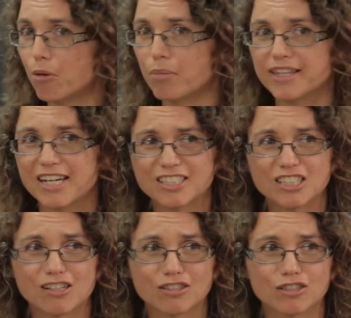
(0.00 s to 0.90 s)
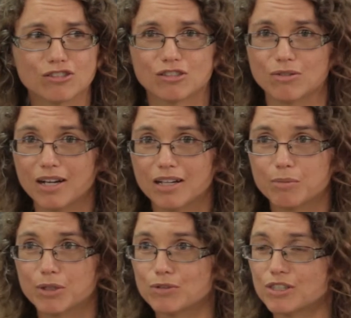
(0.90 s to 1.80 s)
But then she started to struggle
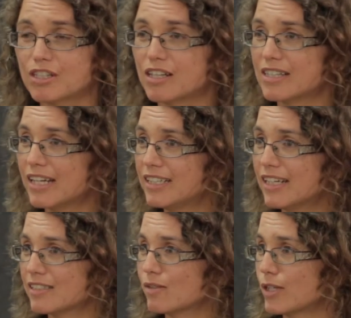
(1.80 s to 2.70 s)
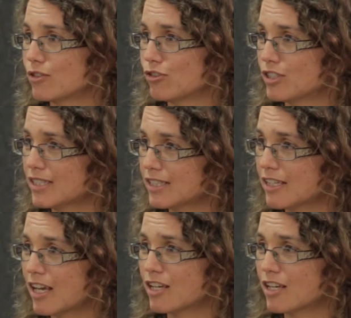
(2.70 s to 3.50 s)
because Tandi doesn't want to sit.